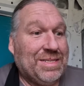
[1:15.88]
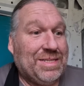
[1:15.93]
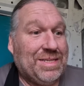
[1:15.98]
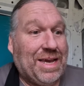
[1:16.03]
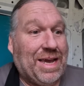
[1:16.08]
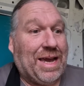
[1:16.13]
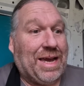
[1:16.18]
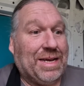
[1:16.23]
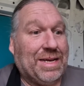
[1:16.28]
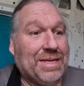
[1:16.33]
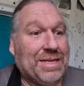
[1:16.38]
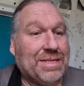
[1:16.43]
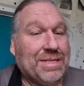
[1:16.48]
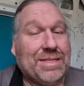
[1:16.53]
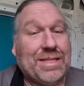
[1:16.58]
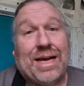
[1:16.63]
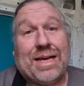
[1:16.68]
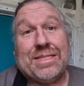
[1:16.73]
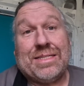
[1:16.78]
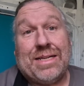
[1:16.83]
yeah,
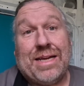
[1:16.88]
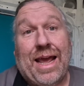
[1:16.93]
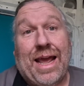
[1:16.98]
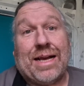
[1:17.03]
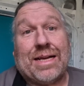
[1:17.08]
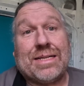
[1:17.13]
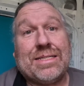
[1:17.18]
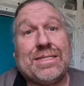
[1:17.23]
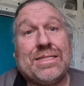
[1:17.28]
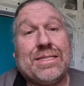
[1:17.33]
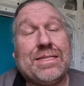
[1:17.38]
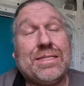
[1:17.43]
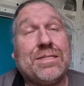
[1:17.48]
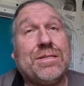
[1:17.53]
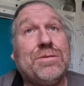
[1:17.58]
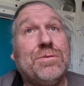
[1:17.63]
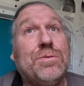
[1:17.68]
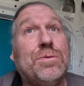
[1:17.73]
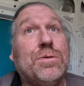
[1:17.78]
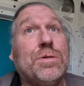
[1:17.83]
that's next. He's
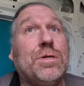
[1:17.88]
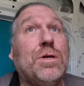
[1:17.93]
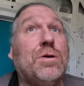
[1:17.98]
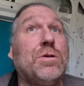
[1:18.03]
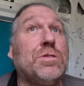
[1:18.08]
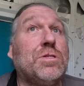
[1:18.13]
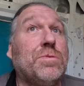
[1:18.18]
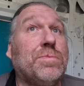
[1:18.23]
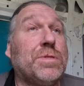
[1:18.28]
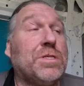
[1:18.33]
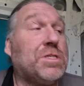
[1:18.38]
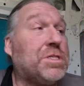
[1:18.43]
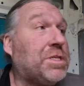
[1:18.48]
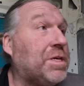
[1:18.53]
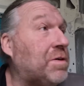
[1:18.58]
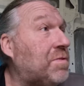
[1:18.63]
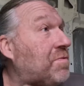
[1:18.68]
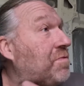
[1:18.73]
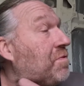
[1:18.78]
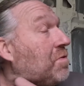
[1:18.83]
going to organise some of the
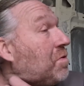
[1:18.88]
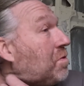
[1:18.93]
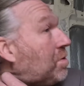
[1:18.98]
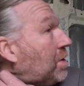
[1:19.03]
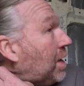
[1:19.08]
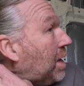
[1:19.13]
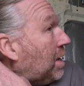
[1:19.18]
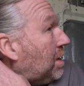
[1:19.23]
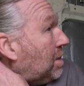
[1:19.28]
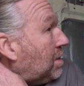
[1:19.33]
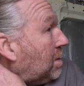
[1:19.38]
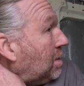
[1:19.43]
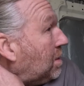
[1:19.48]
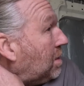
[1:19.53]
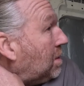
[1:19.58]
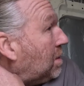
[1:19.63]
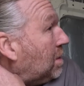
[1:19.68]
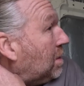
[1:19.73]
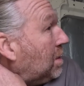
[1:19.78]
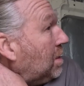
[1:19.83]
steel for it.
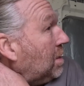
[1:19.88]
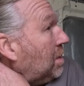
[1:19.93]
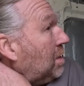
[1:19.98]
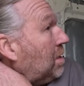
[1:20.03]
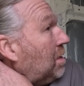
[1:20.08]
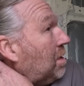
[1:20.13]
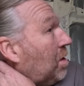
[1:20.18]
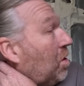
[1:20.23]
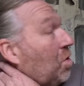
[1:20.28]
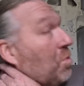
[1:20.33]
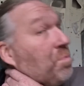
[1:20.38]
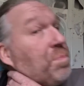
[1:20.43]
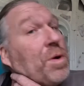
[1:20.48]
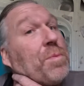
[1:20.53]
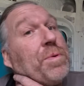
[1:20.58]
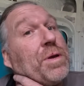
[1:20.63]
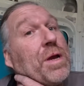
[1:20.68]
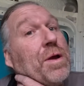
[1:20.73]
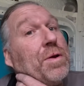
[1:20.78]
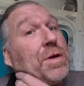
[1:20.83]
I'll
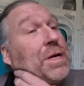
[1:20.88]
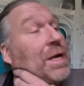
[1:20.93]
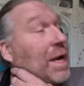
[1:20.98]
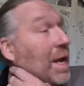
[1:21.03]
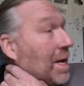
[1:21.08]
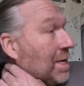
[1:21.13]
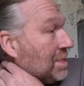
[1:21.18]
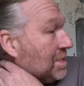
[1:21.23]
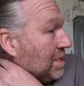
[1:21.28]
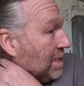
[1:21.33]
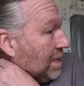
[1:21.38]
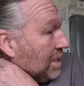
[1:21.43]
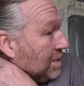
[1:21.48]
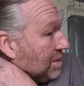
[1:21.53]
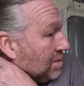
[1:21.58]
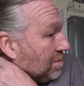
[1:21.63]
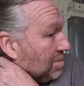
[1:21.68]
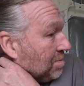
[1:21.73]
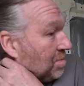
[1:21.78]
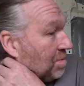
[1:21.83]
probably go and collect it.
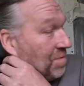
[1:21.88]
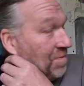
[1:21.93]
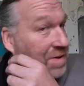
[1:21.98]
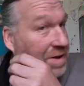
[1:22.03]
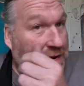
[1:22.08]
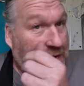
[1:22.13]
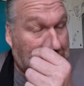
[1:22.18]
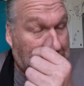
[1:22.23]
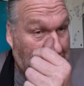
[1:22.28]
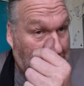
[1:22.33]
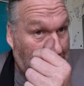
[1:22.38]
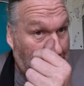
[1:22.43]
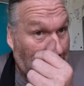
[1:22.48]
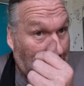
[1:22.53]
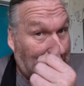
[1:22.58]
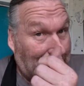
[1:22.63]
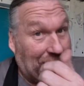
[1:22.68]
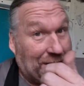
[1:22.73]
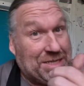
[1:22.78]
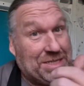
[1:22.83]
We found a
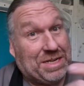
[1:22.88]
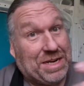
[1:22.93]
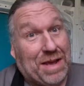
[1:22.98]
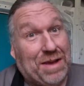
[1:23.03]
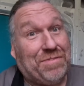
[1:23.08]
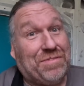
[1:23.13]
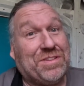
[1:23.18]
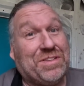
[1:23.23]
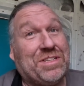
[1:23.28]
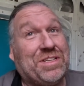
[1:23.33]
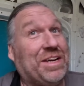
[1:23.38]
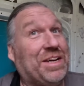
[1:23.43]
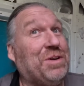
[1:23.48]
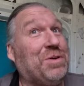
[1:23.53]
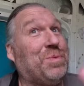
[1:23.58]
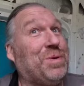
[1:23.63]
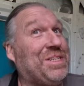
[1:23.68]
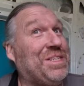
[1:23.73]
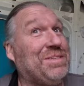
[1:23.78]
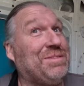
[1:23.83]
cheaper place now for
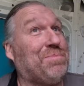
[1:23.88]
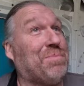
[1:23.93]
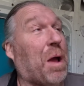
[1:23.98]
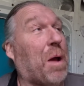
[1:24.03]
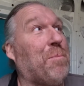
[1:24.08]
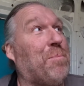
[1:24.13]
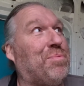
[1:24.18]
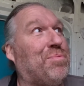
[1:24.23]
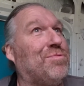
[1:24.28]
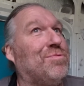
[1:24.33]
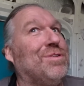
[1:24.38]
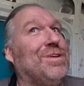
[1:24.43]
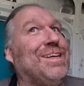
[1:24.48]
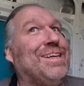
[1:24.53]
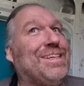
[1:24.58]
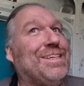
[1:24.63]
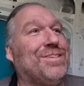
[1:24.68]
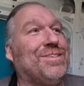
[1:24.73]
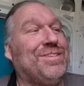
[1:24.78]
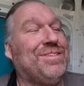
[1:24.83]
steel, which is
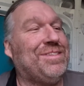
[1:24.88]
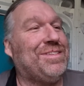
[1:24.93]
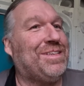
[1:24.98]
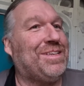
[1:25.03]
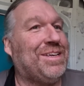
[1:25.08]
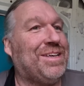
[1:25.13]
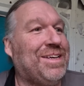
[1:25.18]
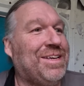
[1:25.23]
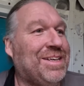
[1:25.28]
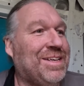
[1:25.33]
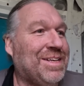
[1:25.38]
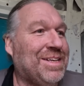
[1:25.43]
brilliant.